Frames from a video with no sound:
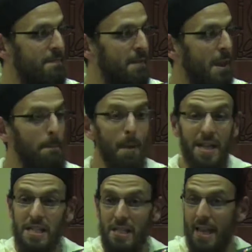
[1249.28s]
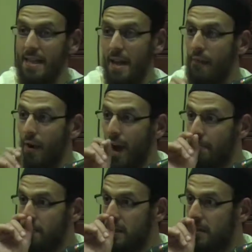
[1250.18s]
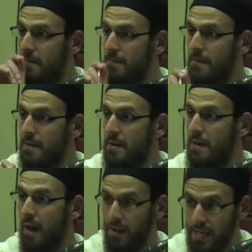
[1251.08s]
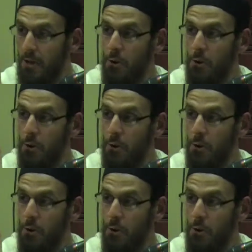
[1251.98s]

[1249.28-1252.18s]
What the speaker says: The best thing that ever happened to me. I'll tell